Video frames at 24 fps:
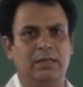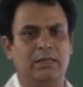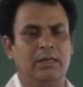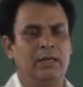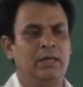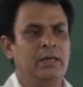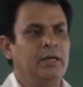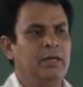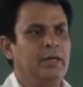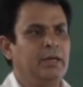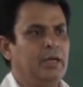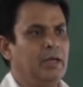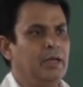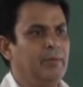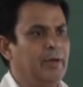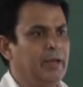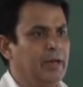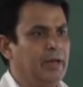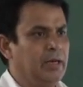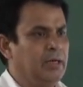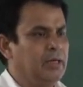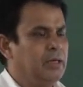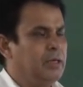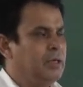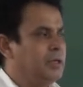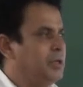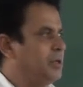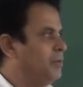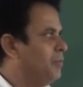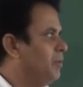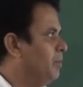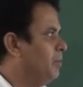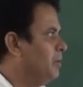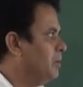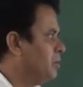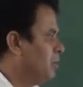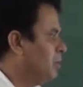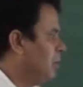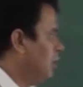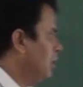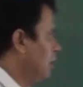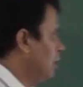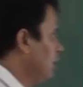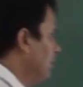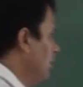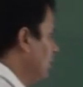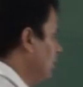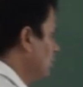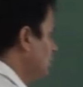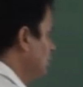Even if we will talk about the